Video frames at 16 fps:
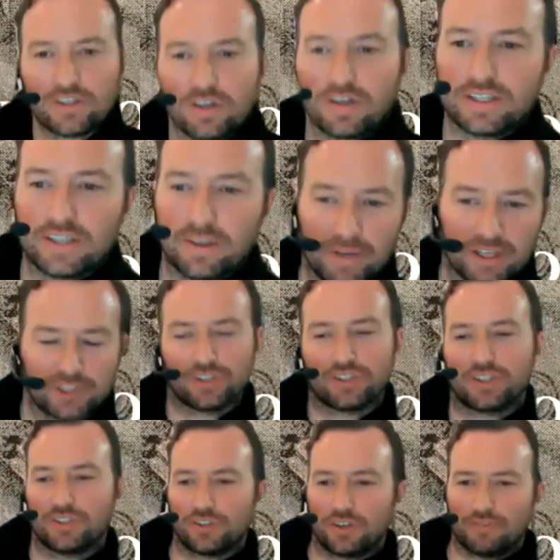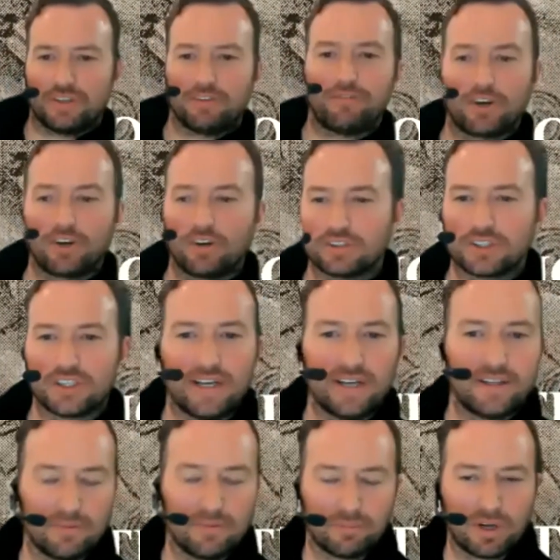Conor. It shows the sort of difficulty
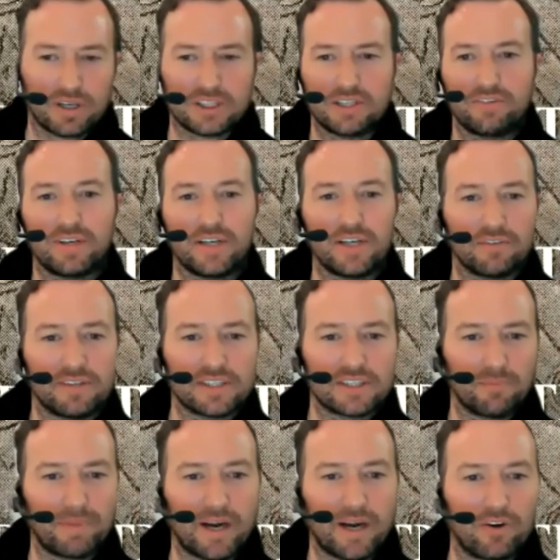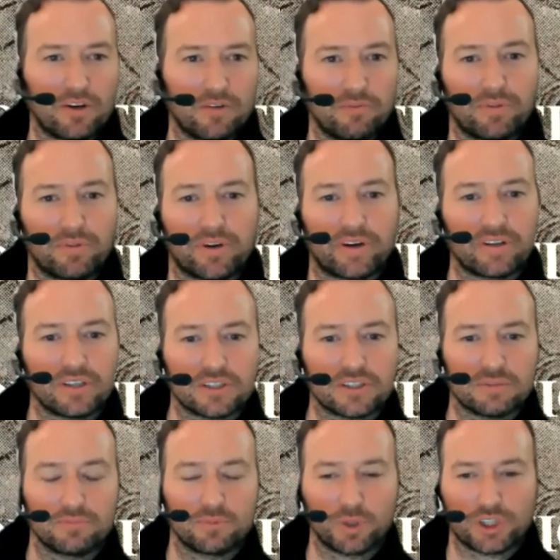and the productivity of these comparative
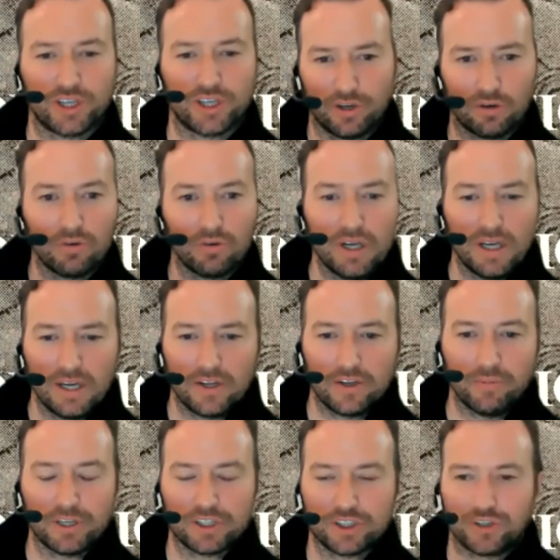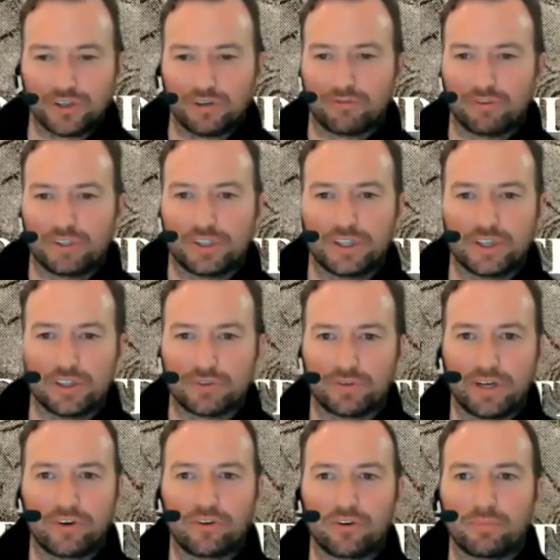imperialism, which I know you mentioned your Frontiers
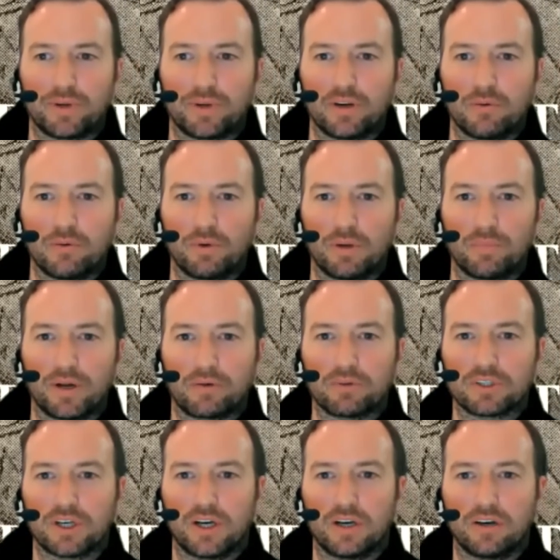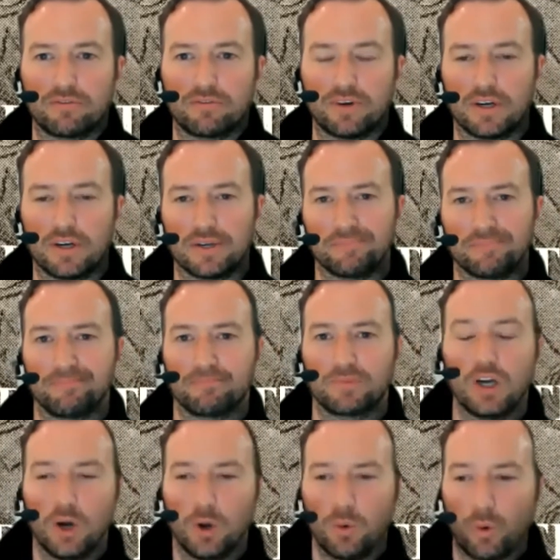reading group here at Winnipeg was kind of
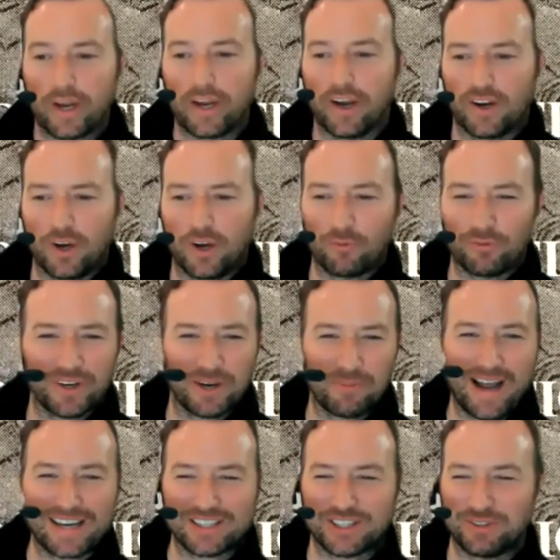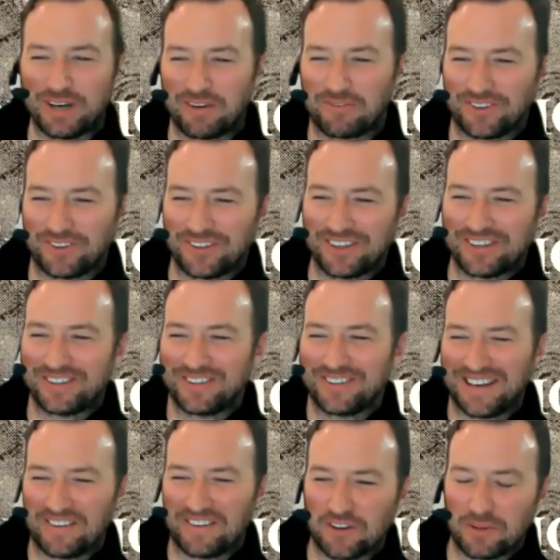working on. Hopefully, get back to after the
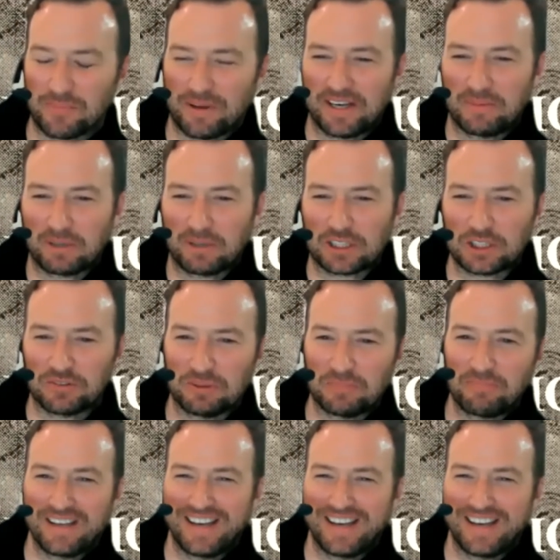pandemic's over.